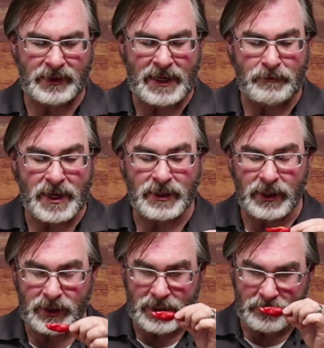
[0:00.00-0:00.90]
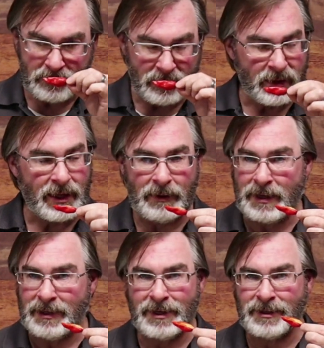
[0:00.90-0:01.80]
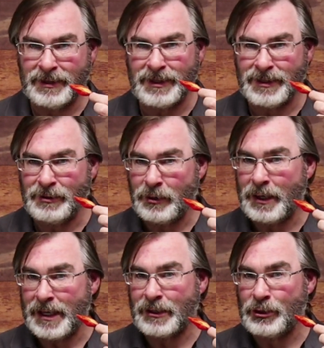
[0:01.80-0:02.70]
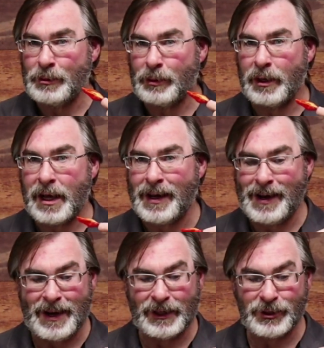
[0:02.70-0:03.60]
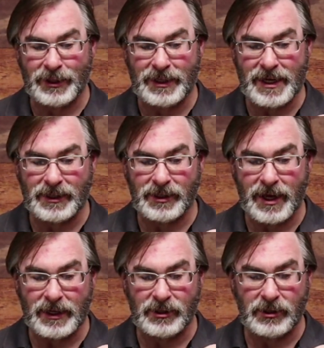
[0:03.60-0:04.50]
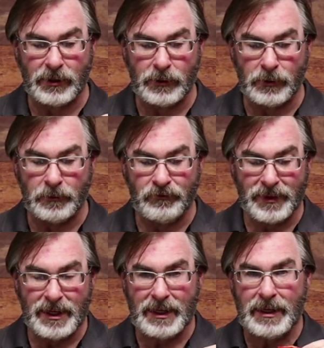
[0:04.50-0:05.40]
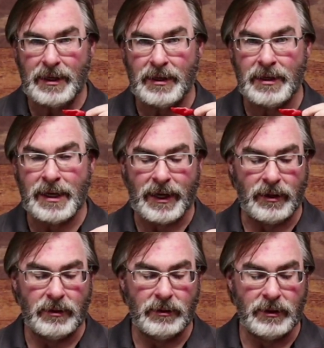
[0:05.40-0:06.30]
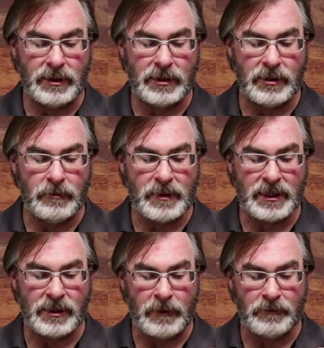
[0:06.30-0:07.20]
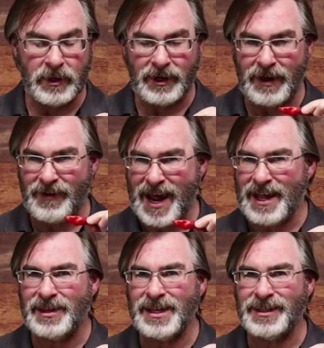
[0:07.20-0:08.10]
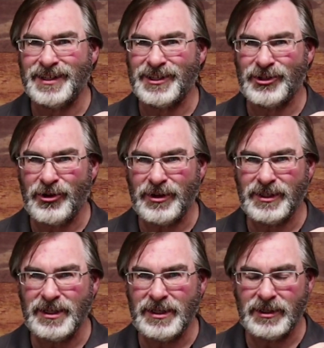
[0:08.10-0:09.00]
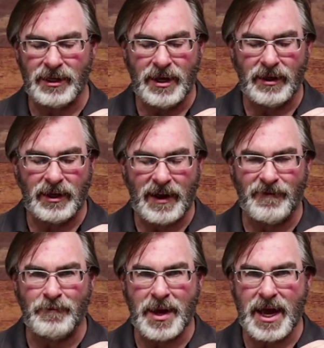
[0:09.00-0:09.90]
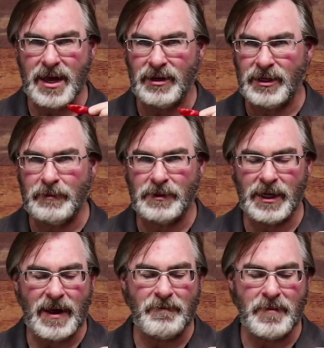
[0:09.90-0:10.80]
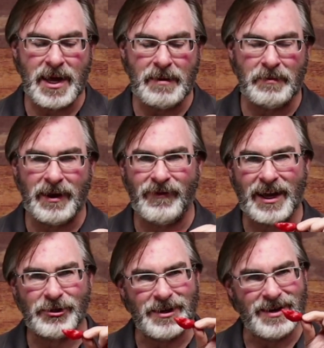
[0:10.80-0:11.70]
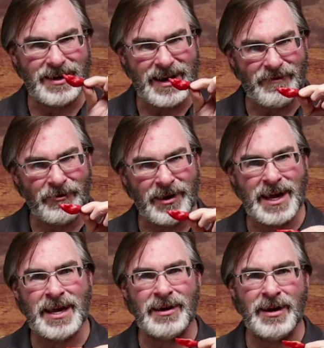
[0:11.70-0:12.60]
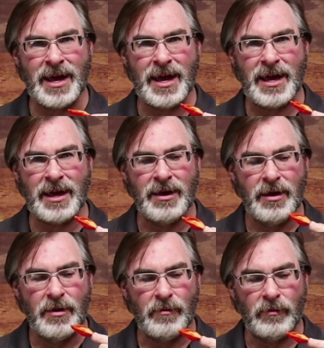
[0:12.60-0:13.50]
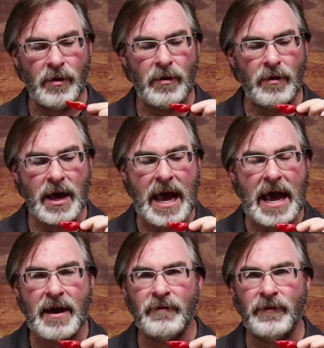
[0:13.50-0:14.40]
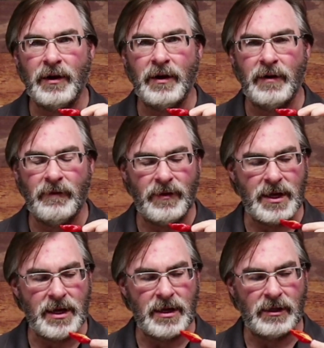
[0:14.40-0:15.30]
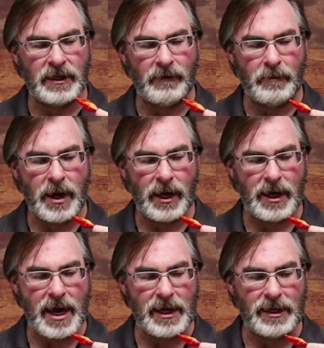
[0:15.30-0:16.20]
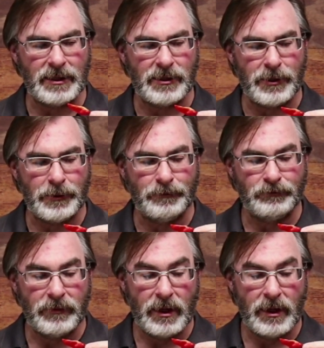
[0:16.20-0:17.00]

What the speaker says: it basically, I mean, this is what a super hot actually tastes like. So yeah, this is gonna be something. I've had these in sauces that I've made, dips that I've made, but I've actually never eaten a raw half of the 7-pot Katie. So